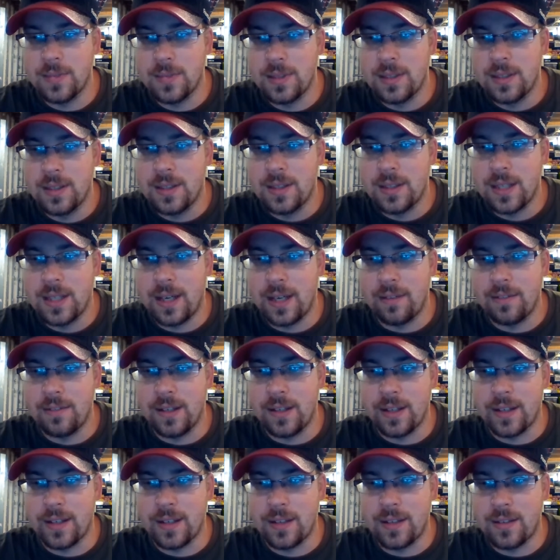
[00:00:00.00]
I would like
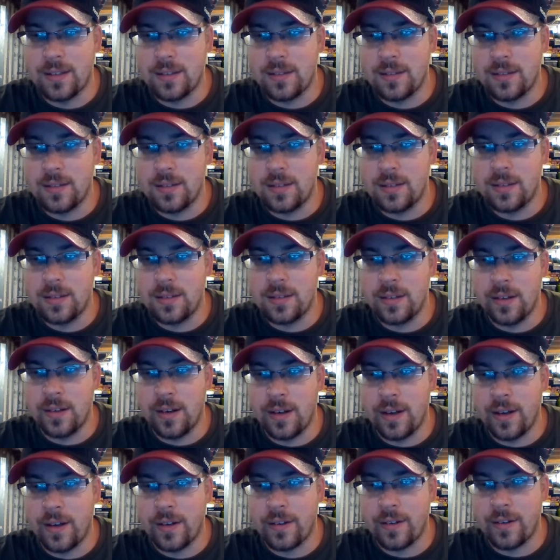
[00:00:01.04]
your
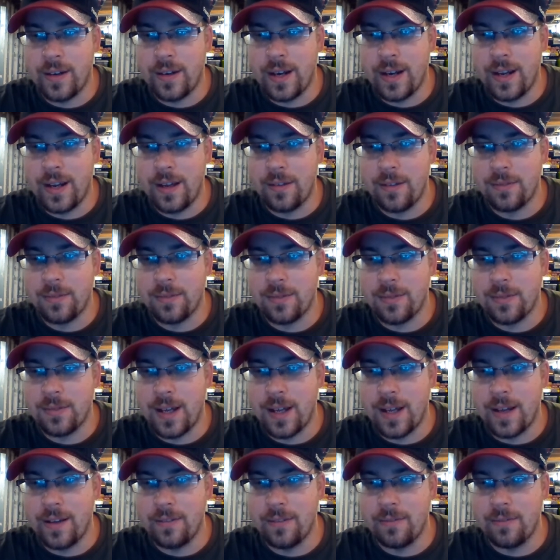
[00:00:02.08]
autograph. I
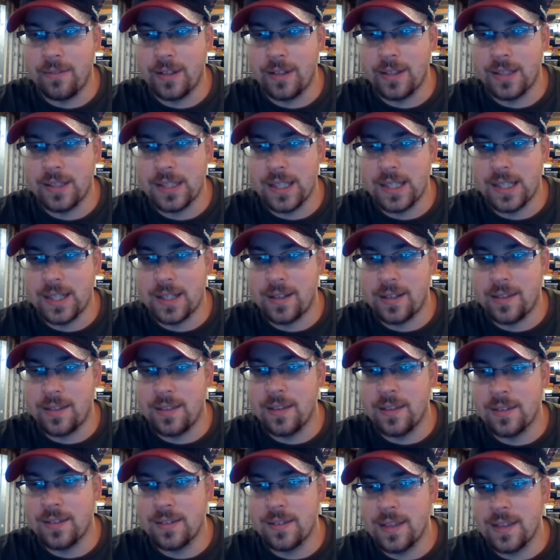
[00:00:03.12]
really liked
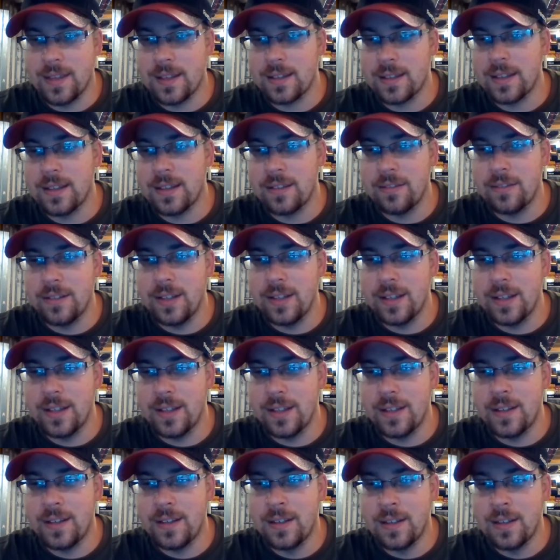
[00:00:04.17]
this thing that you did.
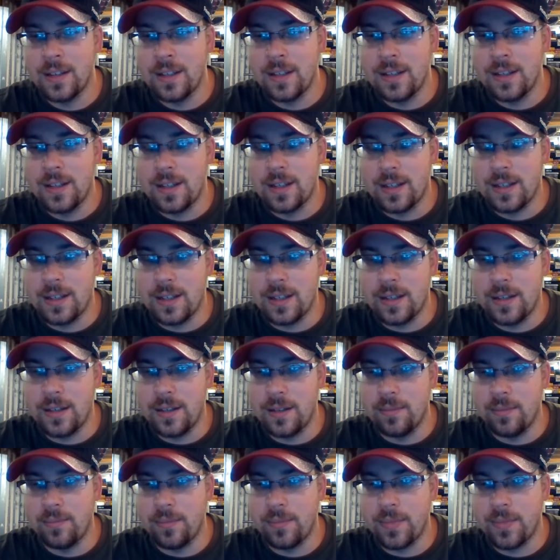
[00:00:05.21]

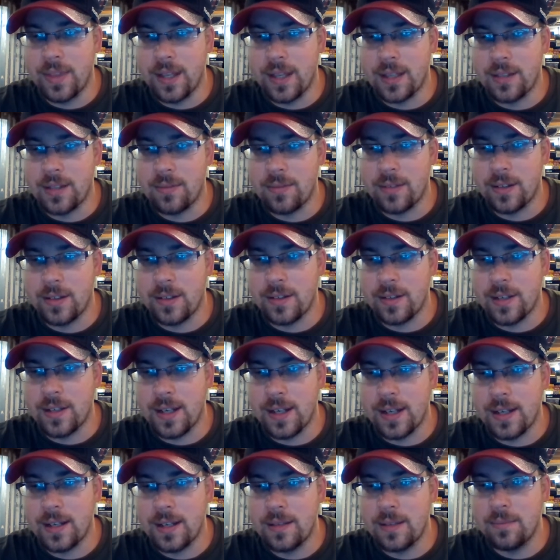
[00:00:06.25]
Thanks for your
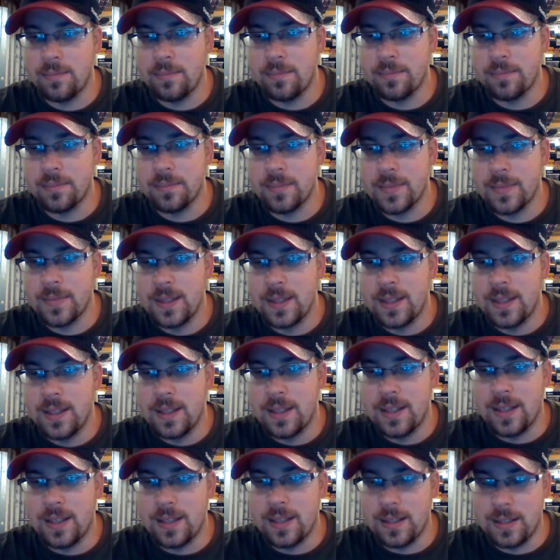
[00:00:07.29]
time."
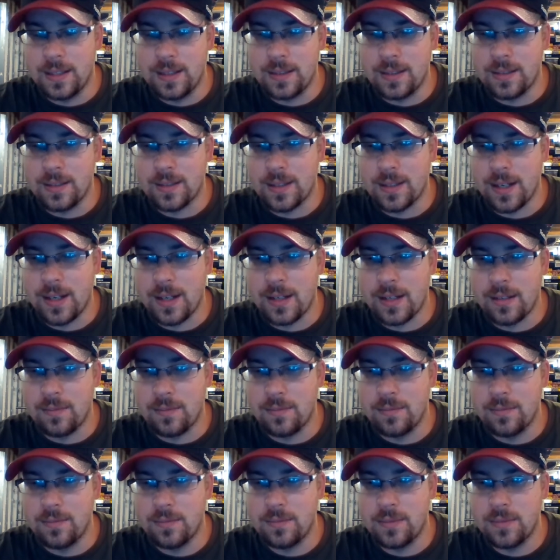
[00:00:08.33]
And then kind of
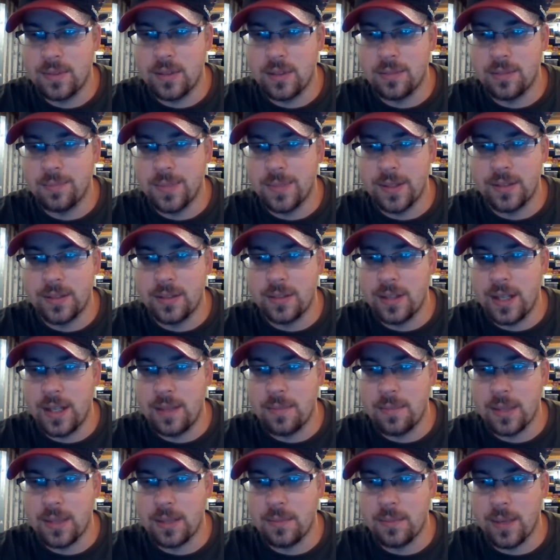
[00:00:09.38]
just put your name at
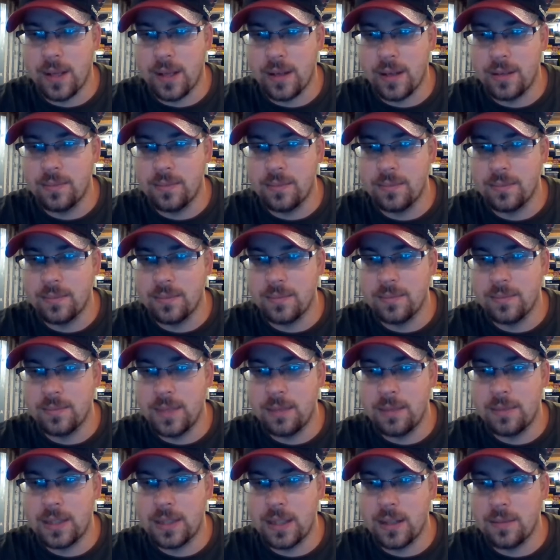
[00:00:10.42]
the bottom. Maybe
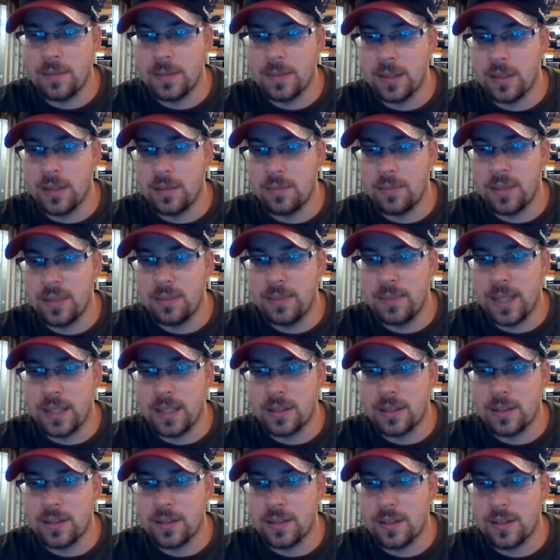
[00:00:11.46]
tell them a little bit about
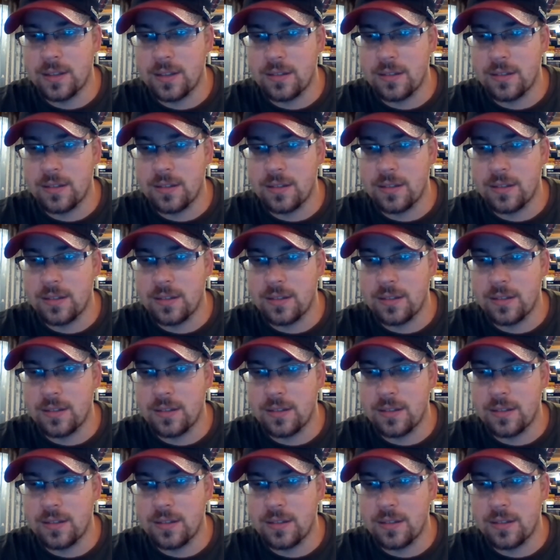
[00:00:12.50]
yourself.